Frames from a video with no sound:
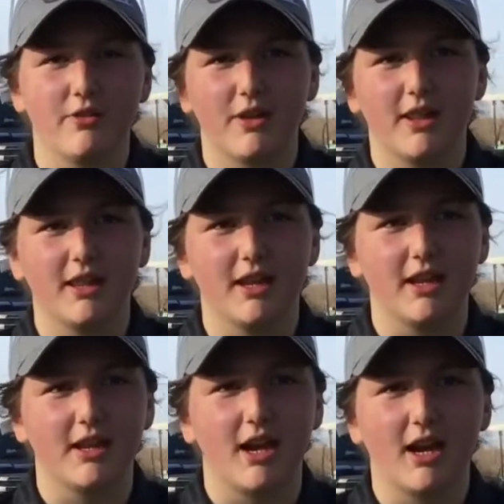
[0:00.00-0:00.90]
and
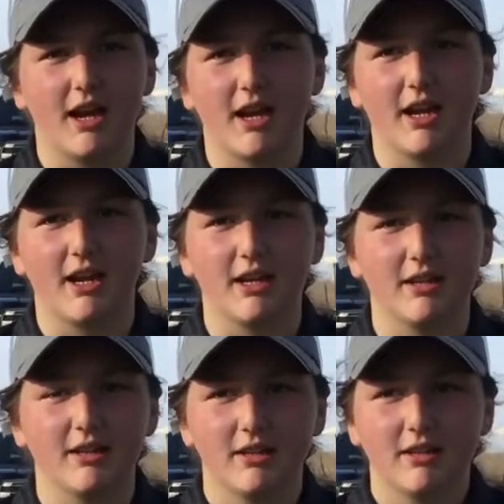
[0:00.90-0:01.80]
then I
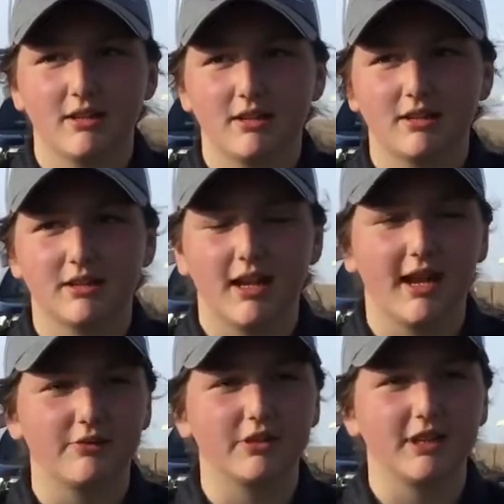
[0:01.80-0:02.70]

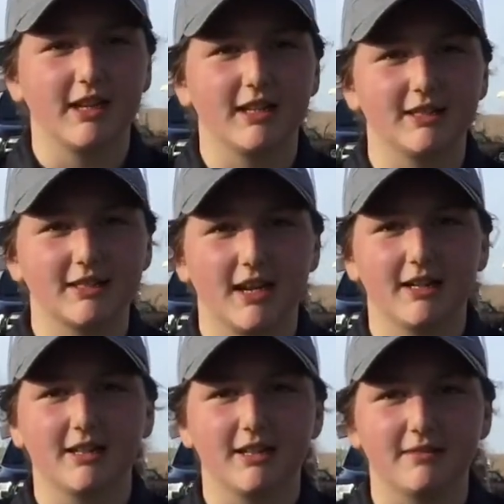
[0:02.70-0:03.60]
had a really nice
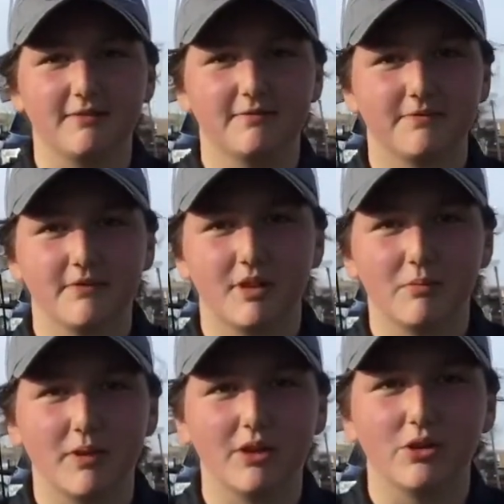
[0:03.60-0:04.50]
kind
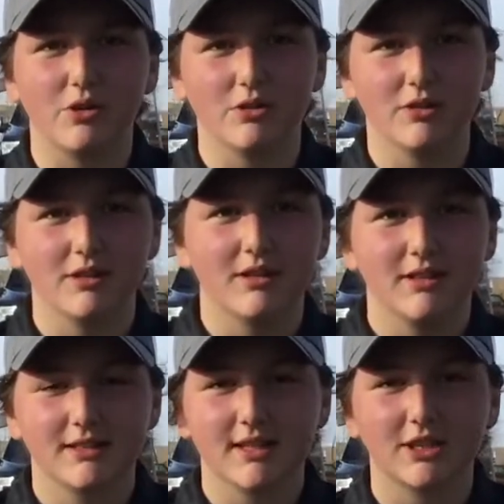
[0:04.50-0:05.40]
of middle
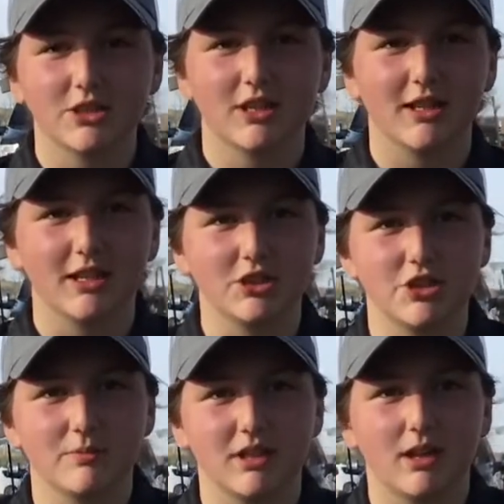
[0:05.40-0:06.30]
section, and then I
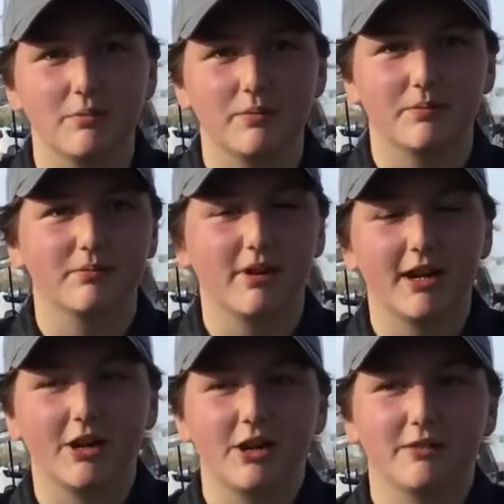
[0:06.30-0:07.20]
chipped it up
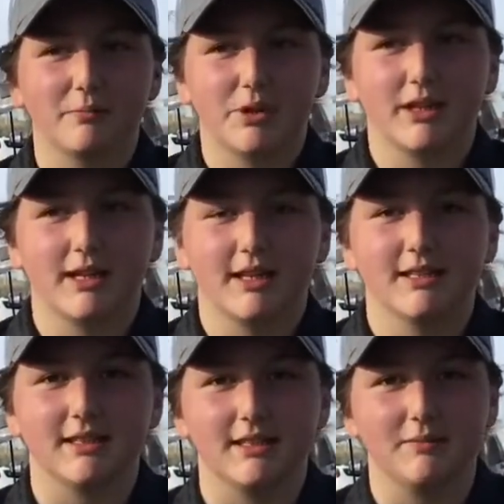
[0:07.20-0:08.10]
right on pretty
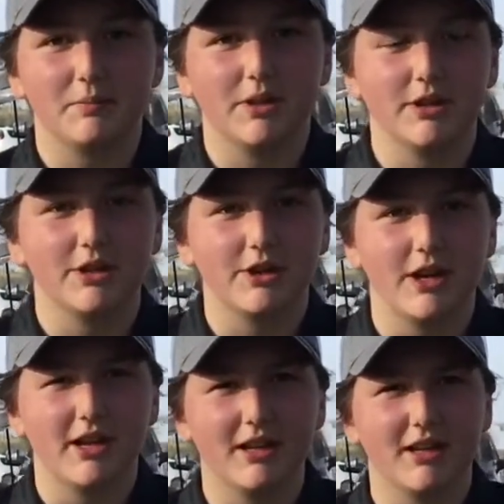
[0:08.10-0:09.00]
nice and putted her in,
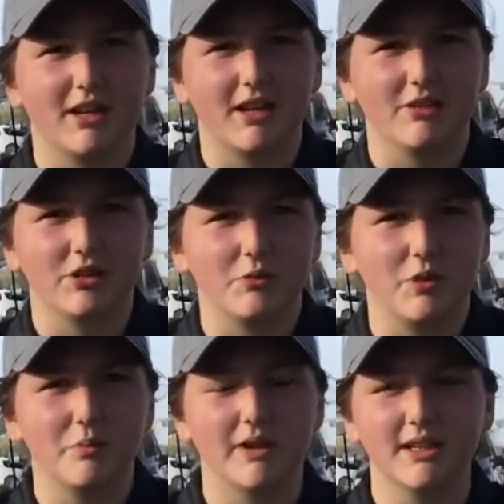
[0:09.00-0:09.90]
and I only
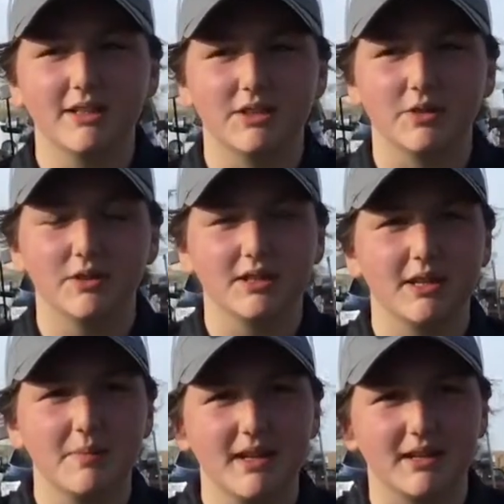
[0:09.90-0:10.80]
one putted, so it was good
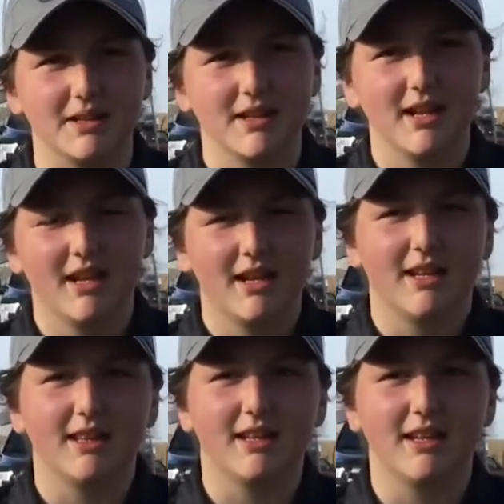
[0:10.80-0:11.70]
enough.
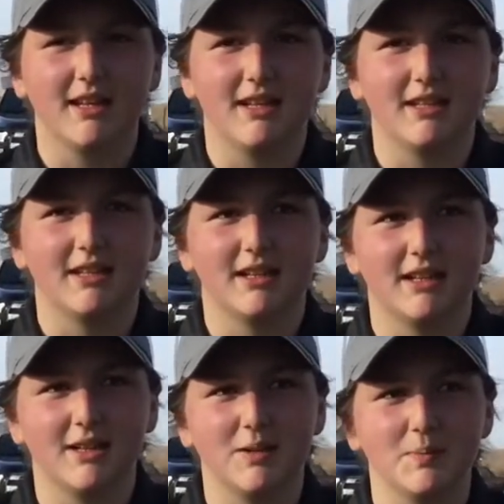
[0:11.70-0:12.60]
And
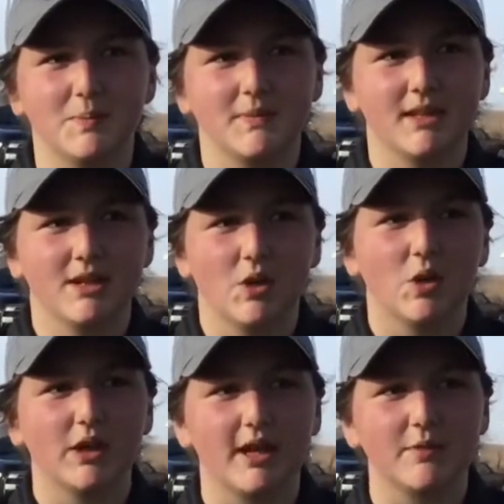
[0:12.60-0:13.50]
then
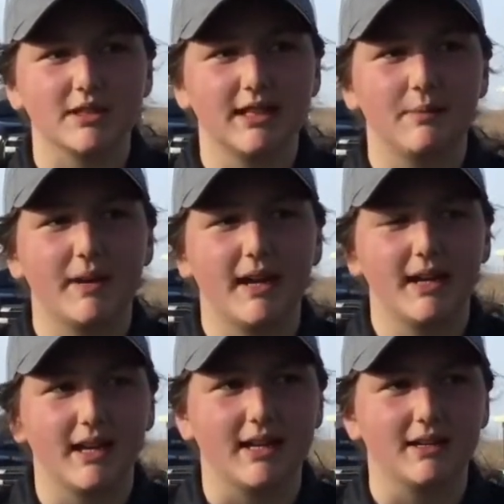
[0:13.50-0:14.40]
hole 8 wasn't that bad.
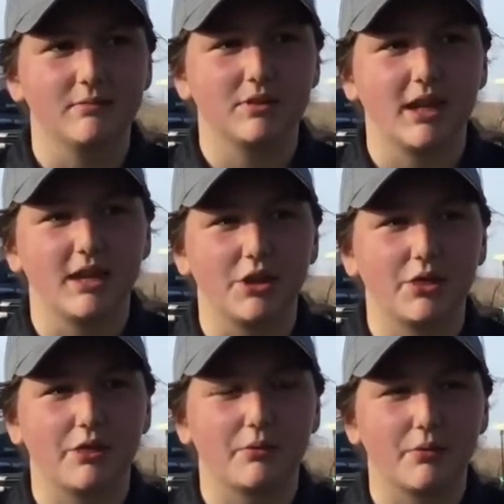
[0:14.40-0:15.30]
I got a
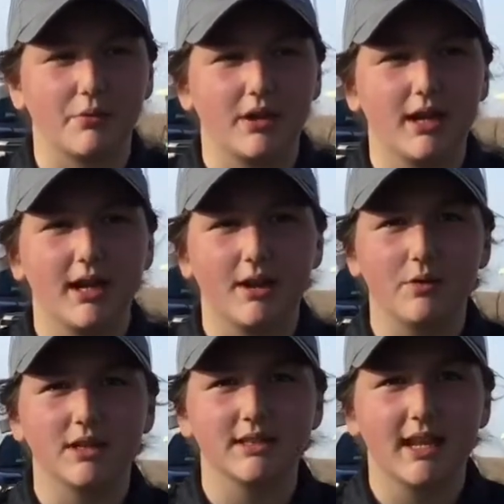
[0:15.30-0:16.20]
3, I
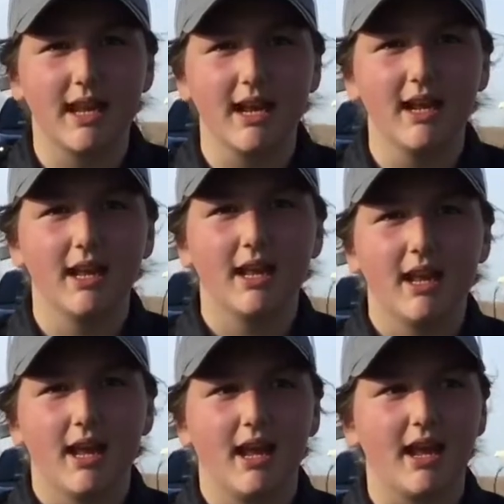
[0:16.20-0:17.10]
want to say,
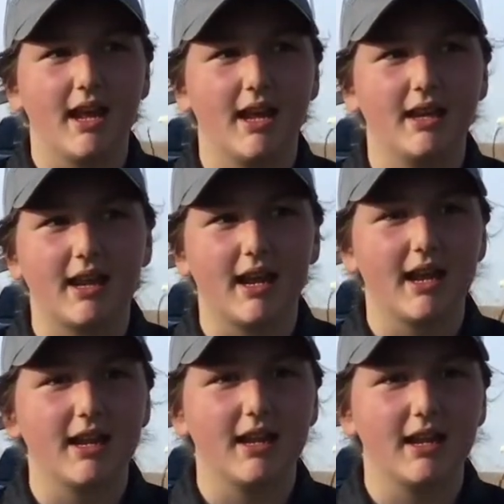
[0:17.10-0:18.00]
and I
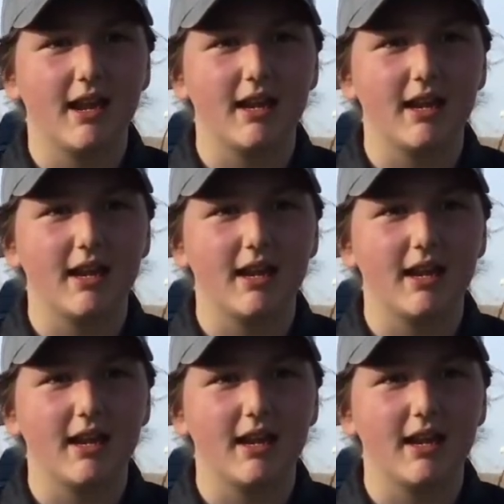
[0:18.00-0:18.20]
hit it.